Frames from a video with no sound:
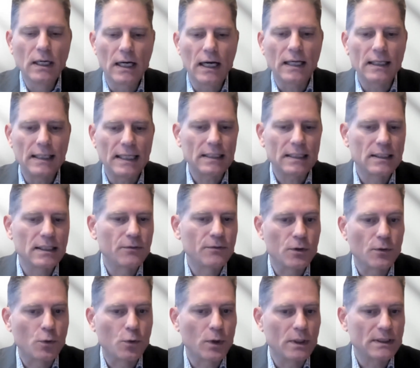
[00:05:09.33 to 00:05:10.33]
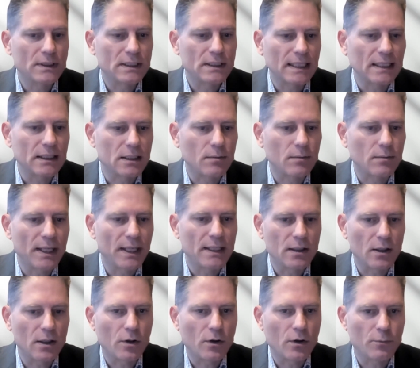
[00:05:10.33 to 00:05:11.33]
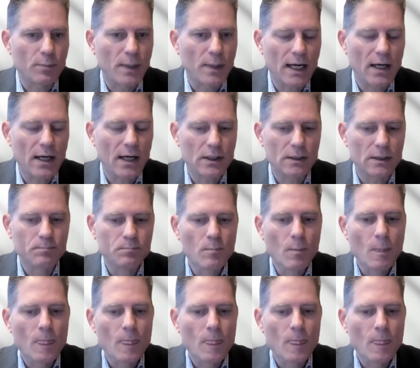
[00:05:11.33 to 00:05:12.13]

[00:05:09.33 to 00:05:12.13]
and that gives, of course, the central bank a lot of power.